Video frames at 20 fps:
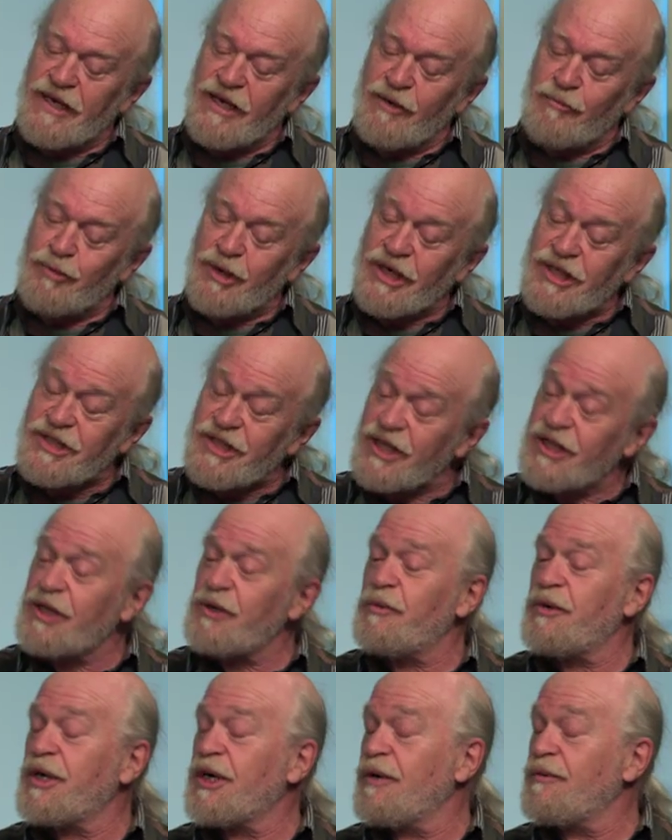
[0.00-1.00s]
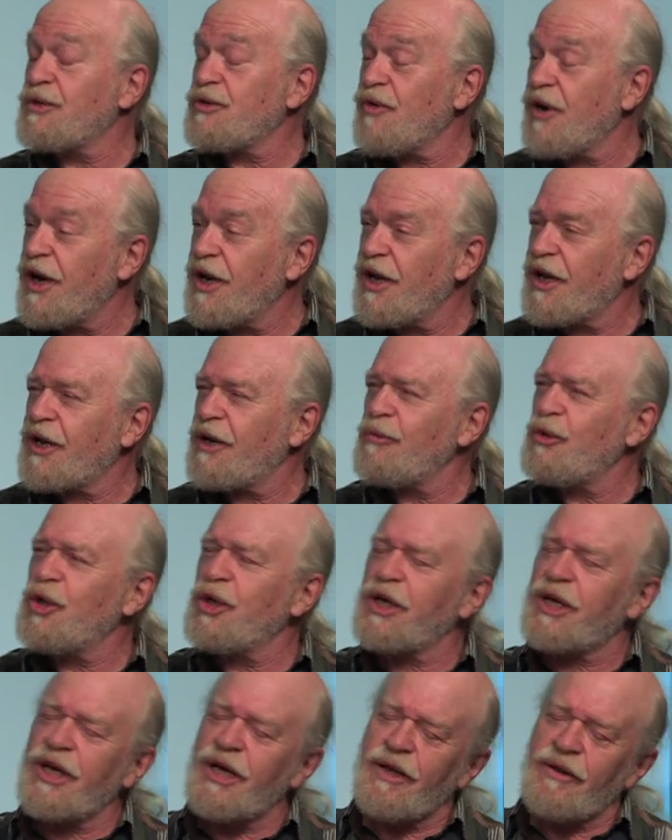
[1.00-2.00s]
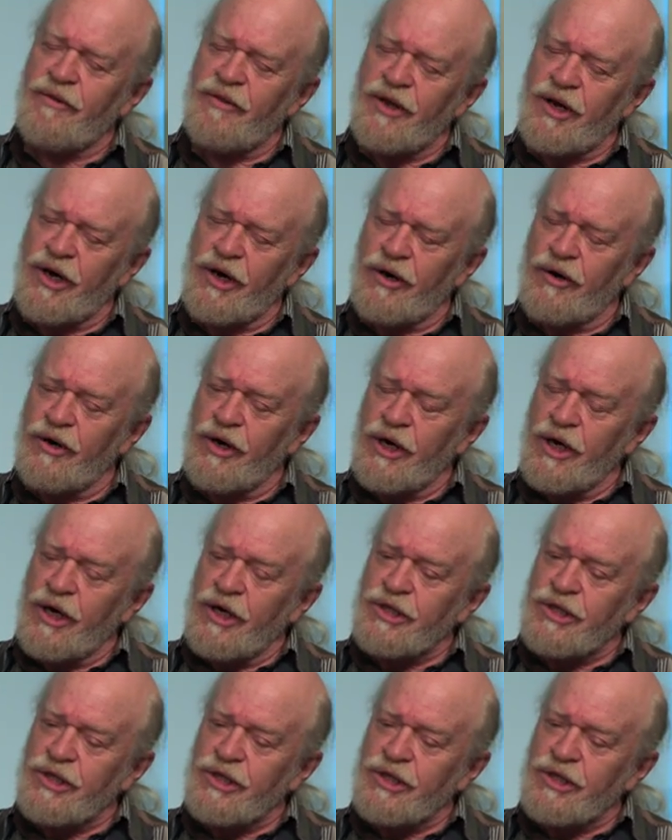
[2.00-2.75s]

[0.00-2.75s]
Yeah, basically what I was trying to communicate there,